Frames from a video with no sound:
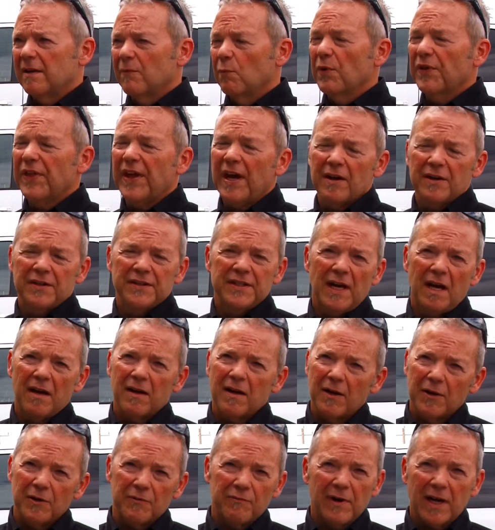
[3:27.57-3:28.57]
Without a
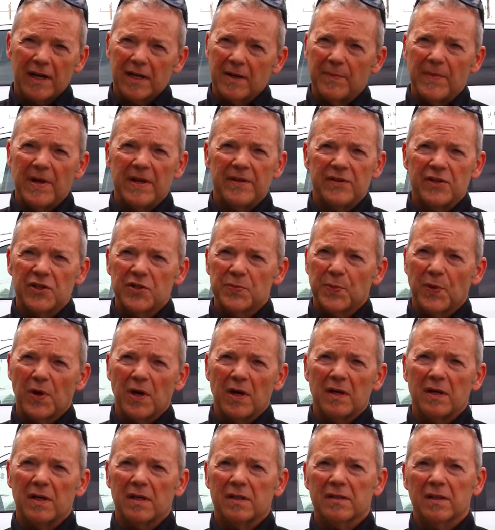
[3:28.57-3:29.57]
doubt, I would recommend this
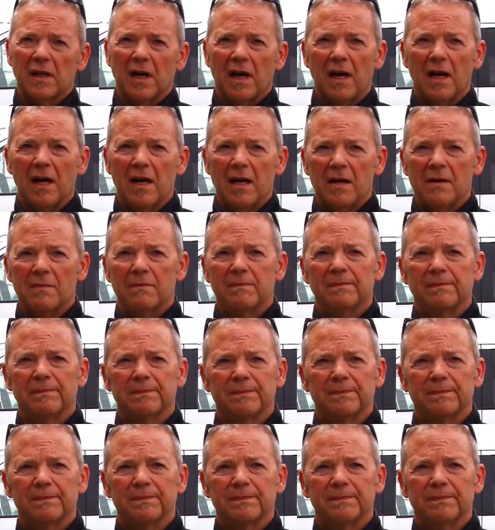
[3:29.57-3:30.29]
product. For